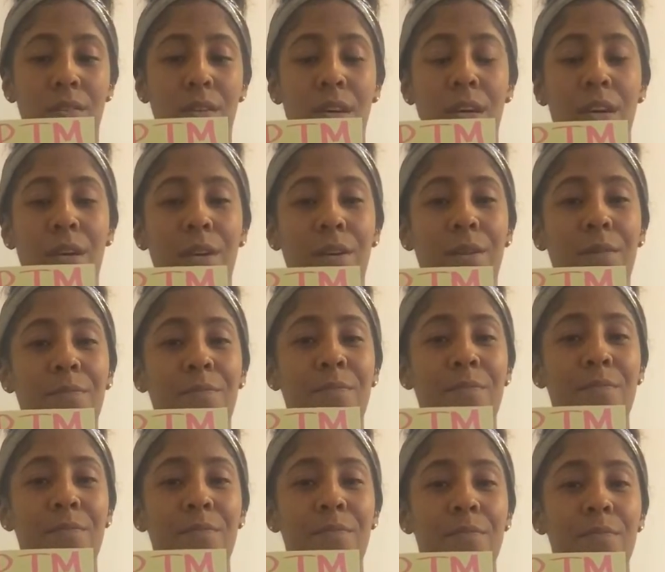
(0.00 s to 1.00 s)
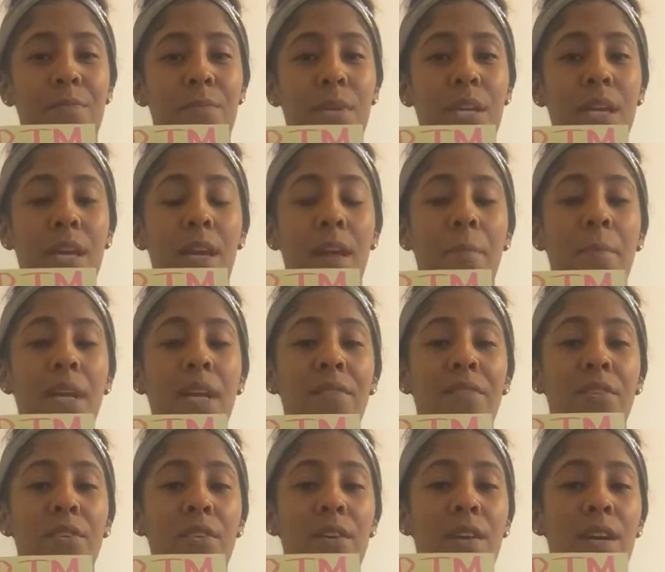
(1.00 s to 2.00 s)
But again, I mean,
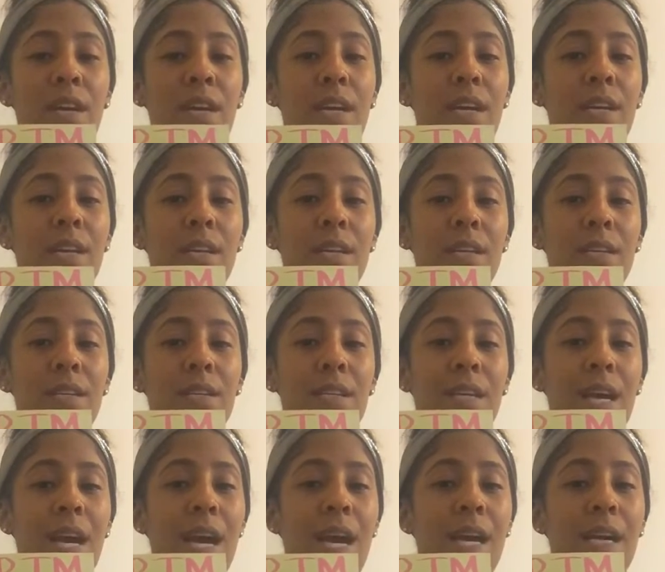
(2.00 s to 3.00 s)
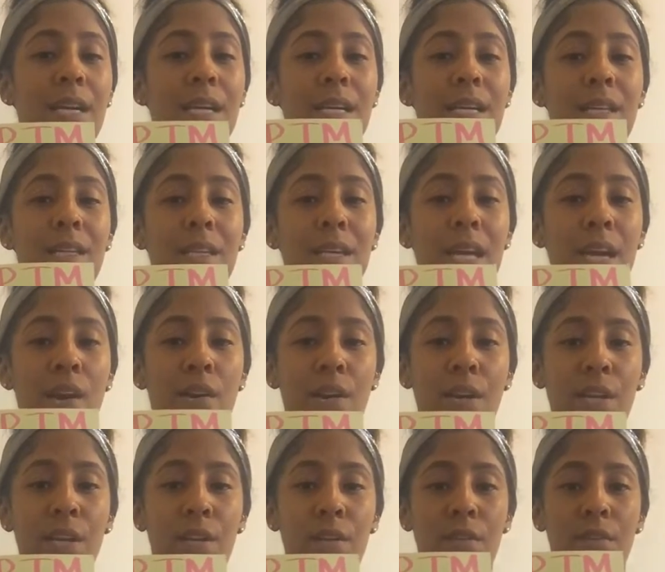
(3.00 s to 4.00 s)
if you're kind of in the
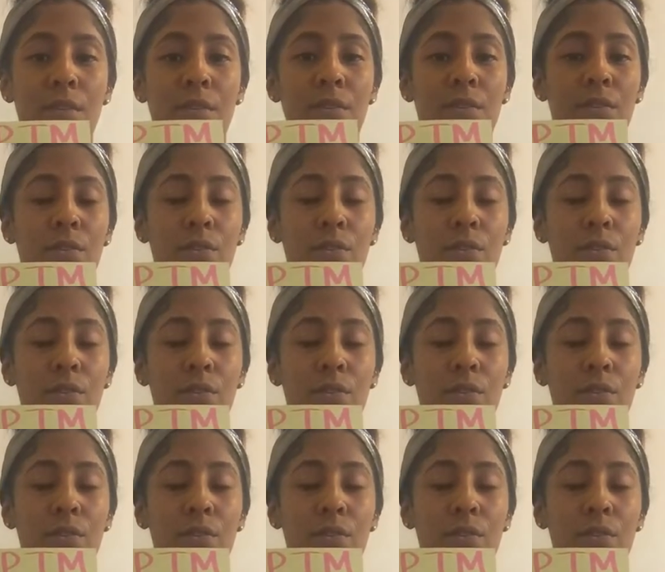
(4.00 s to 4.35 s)
area,